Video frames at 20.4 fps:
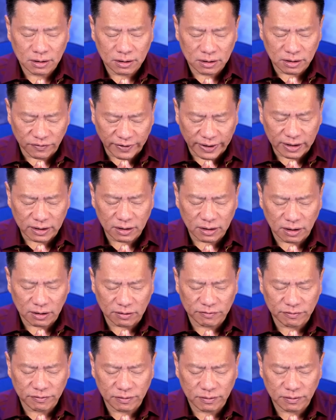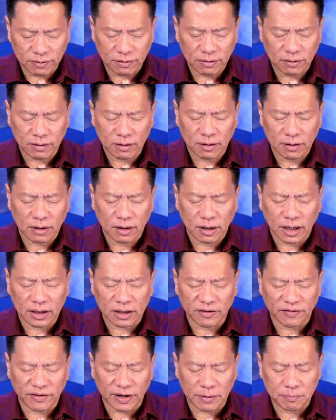divine love, and
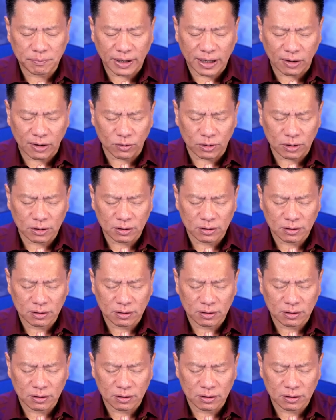divine power.